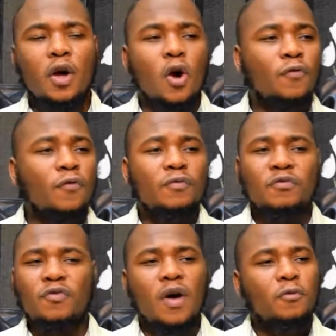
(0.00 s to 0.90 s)
off
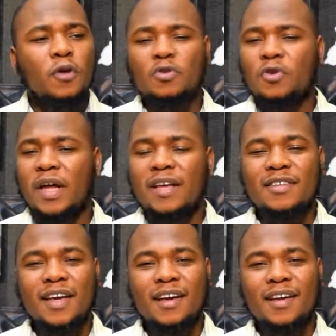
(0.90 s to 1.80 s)
from, what should I
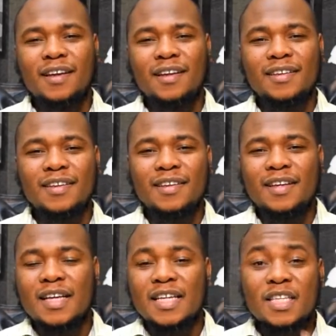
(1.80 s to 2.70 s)
say,
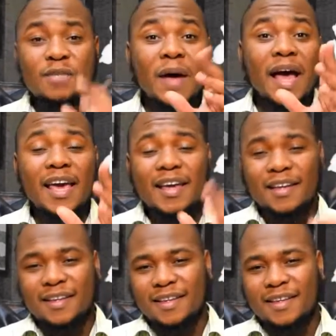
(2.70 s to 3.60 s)

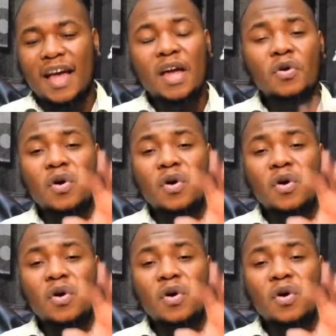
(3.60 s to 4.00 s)
spying and